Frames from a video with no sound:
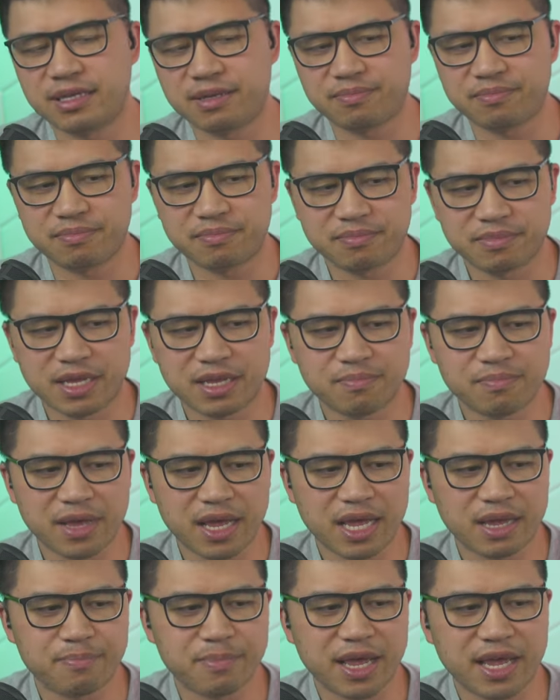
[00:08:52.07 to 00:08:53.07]
it
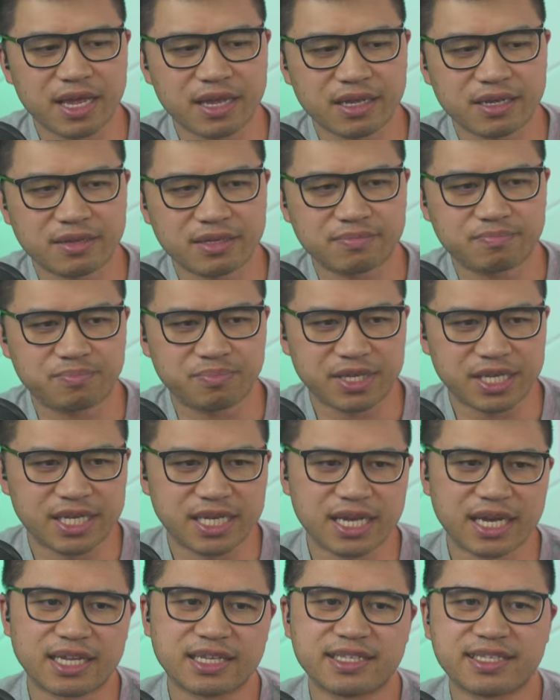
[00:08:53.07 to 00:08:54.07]
may make
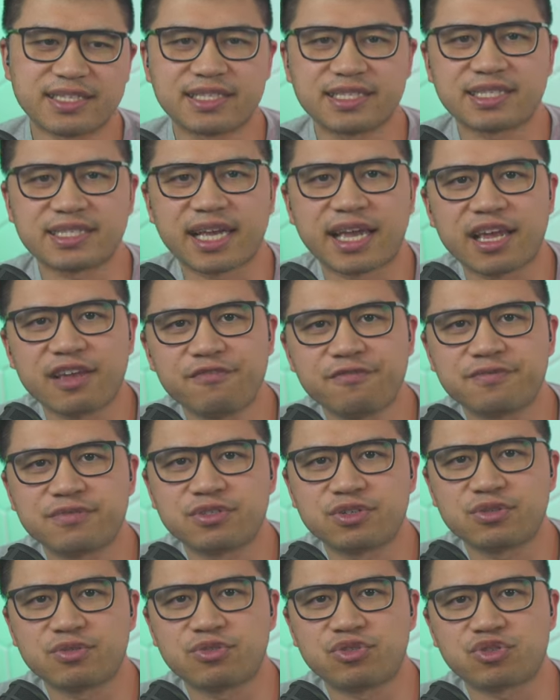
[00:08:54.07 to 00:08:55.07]
be unsafe
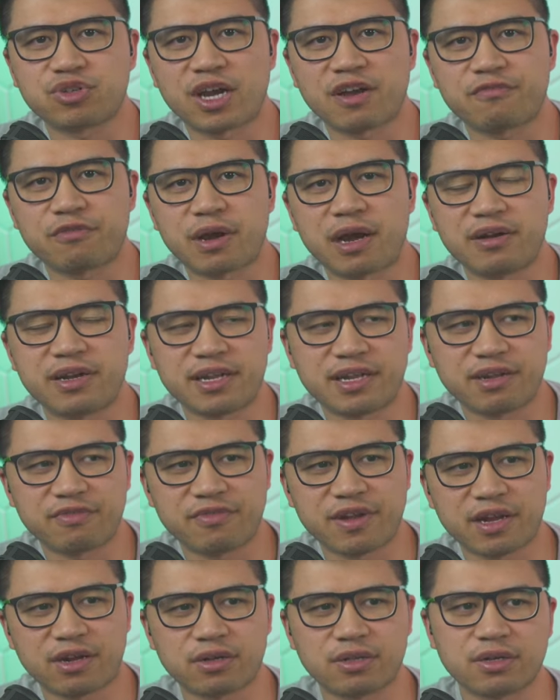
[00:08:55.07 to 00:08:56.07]
to drive around in a
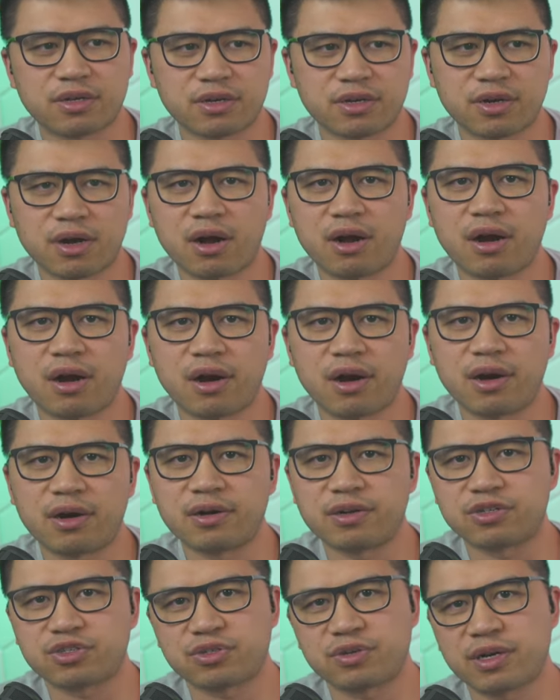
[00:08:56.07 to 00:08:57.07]
regular car
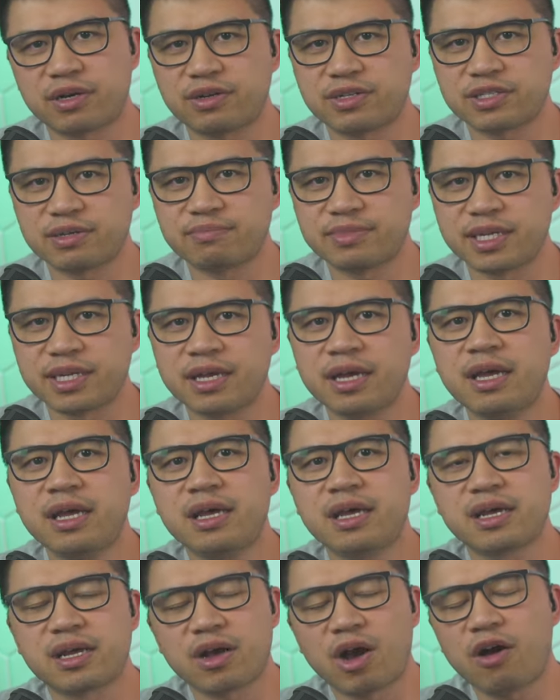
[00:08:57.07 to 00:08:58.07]
or truck or something,
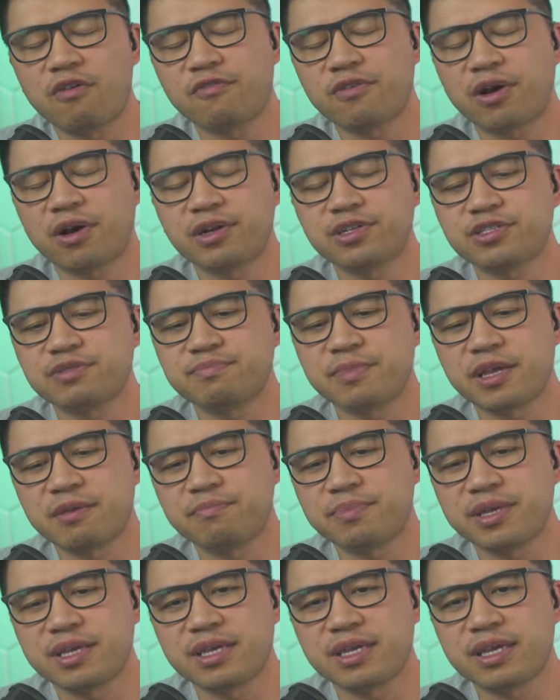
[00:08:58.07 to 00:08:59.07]
golf carts may
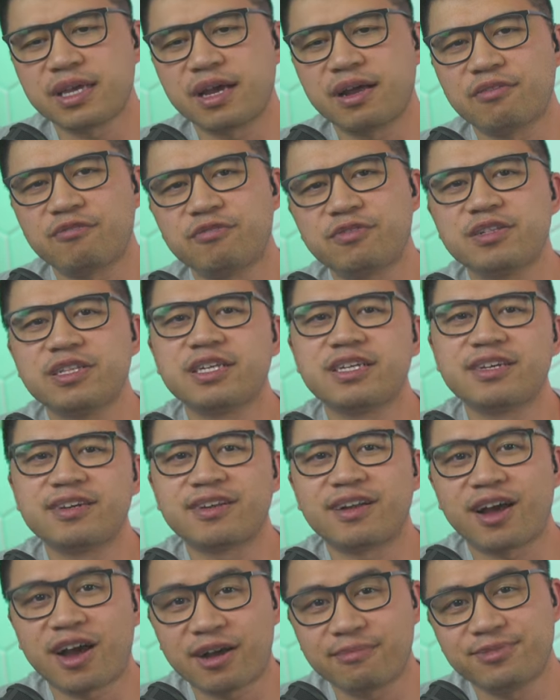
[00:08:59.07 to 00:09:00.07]
be a really good
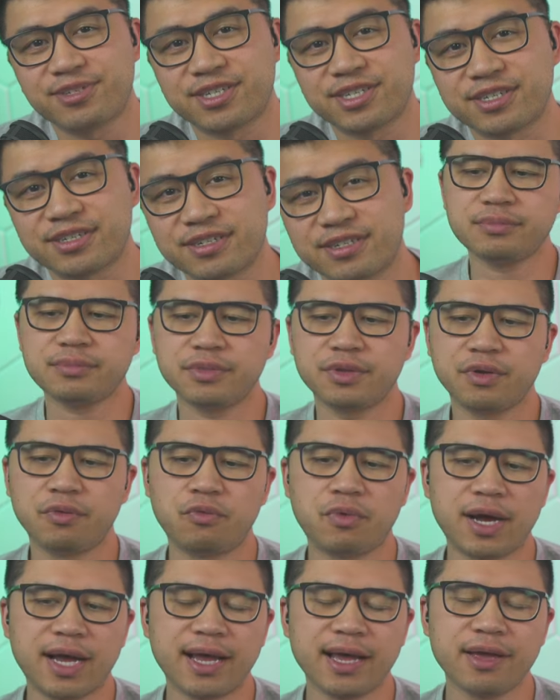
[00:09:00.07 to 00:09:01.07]
option.
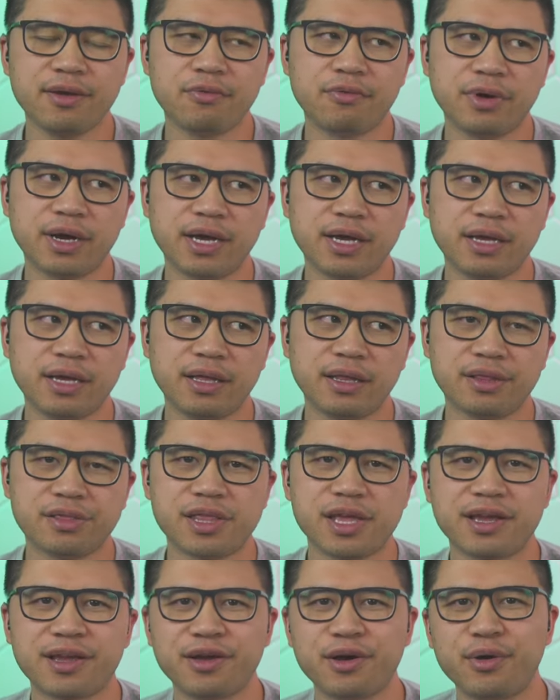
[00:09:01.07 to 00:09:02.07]
Why? Well,
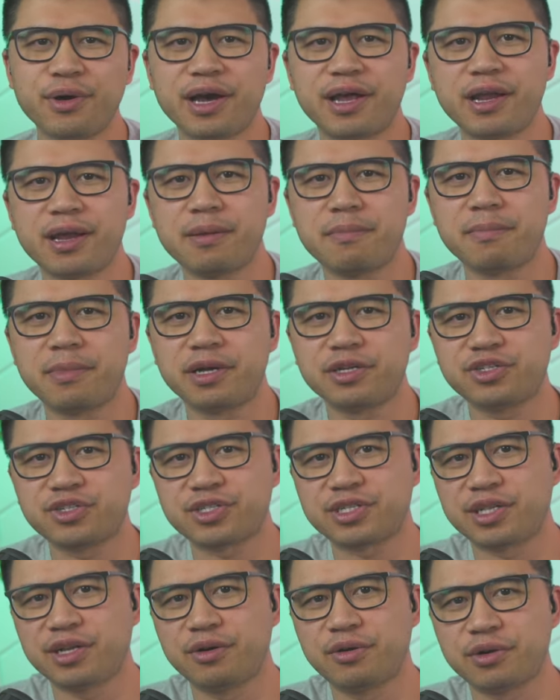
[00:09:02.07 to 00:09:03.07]
they go at a much
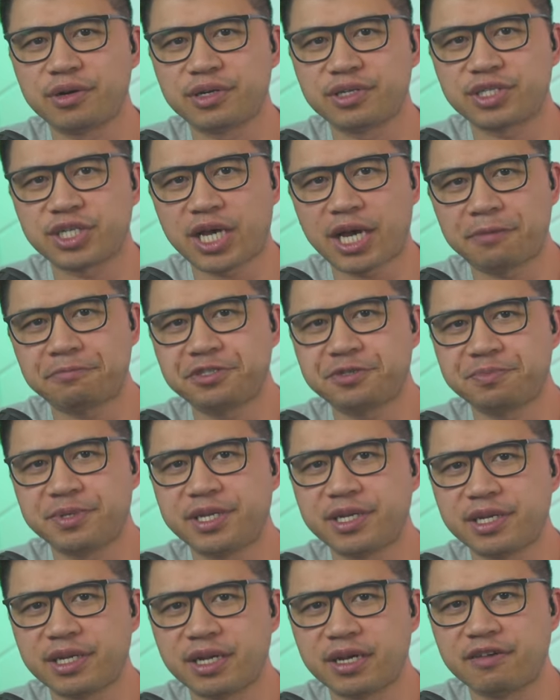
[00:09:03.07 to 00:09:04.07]
slower top
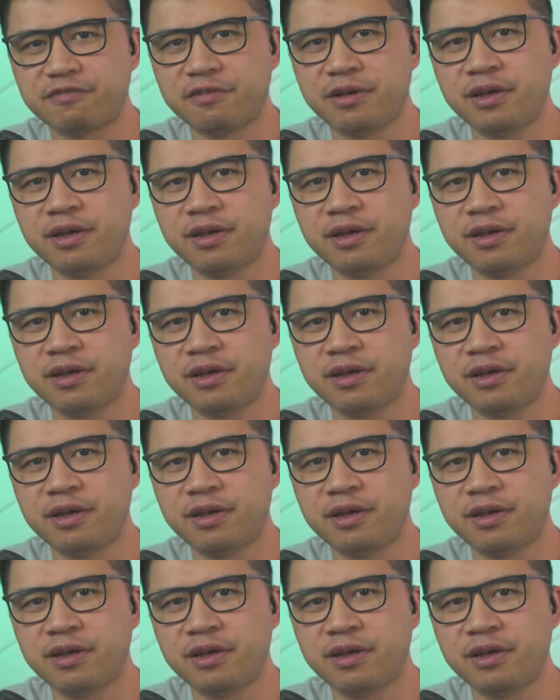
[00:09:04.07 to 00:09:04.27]
speed of